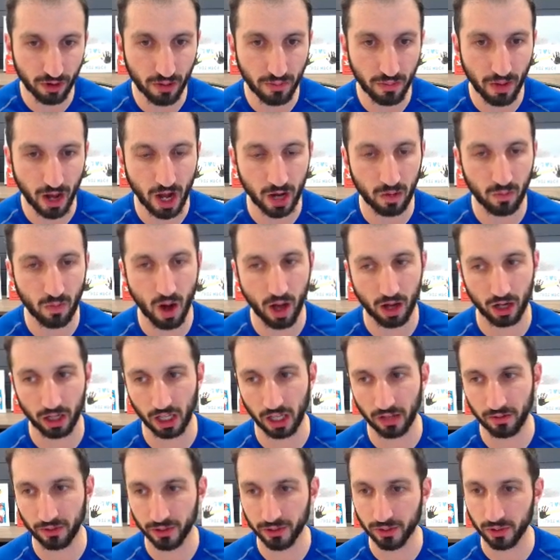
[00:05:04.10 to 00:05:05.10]
high water
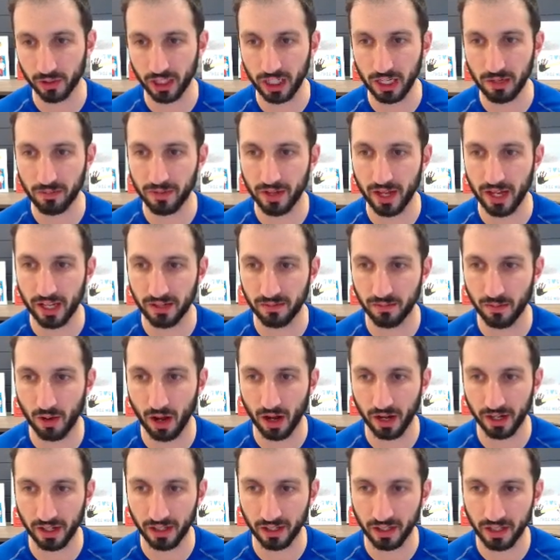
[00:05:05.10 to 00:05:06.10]
level. So keep that in
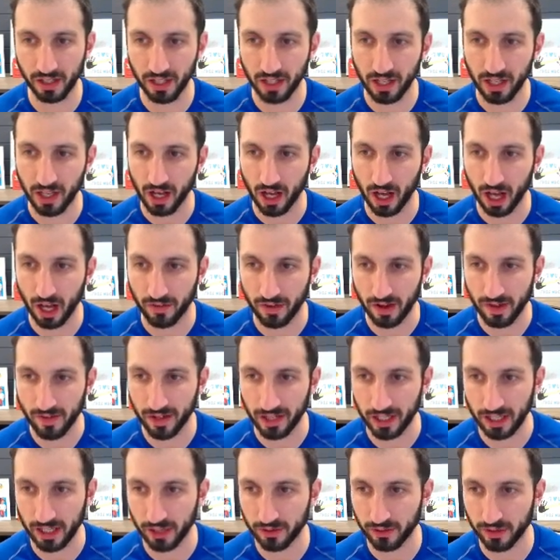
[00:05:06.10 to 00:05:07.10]
mind if you have
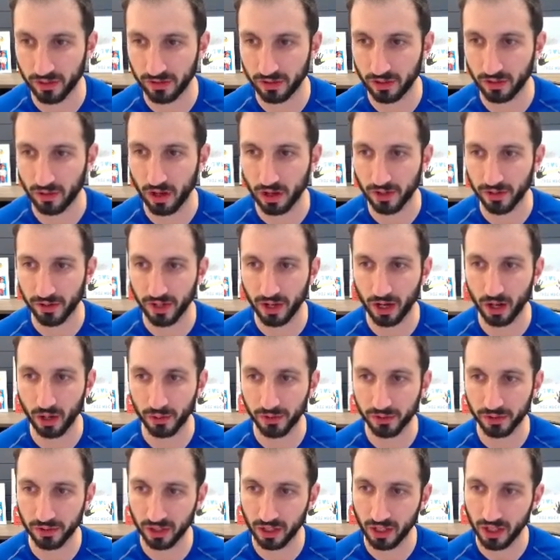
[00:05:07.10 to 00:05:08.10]
any interest along the
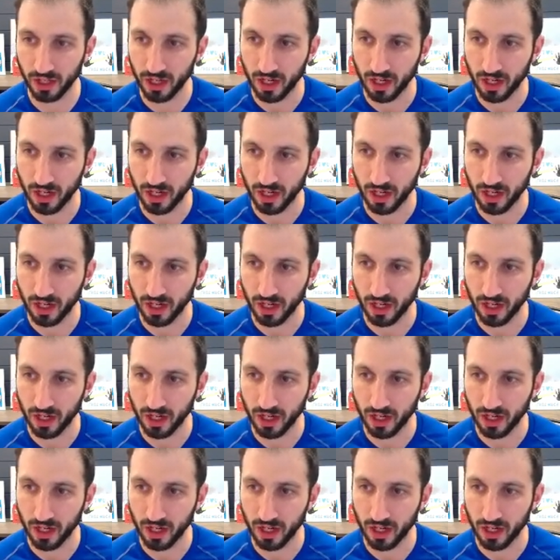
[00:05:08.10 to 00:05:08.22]
coast.